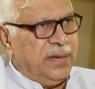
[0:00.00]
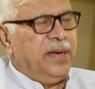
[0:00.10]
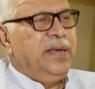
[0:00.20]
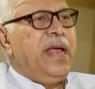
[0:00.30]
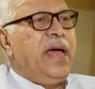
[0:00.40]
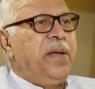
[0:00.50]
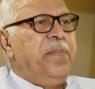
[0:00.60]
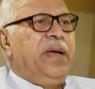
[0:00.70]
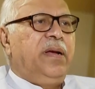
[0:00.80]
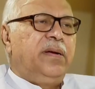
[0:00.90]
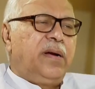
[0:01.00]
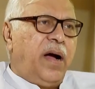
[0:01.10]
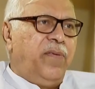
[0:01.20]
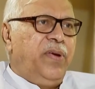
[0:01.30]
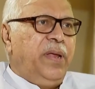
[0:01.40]
in Arabic
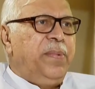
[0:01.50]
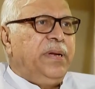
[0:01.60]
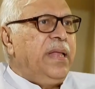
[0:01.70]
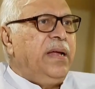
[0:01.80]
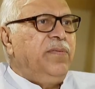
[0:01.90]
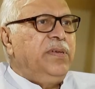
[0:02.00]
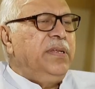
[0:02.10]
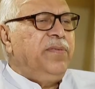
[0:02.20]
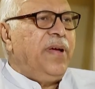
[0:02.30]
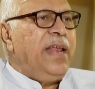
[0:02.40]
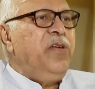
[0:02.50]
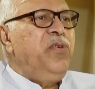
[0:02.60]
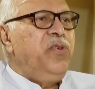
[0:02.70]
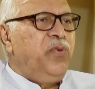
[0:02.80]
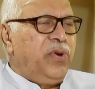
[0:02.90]
kafir, but that was a value
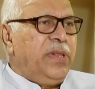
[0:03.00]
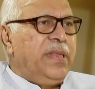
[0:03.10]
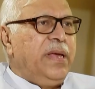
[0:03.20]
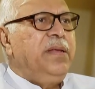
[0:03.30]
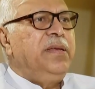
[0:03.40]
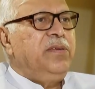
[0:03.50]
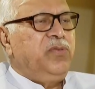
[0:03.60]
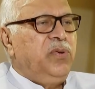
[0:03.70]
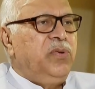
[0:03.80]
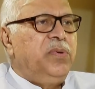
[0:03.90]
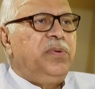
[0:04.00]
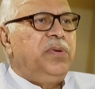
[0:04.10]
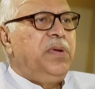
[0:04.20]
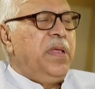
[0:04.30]
neutral thing just to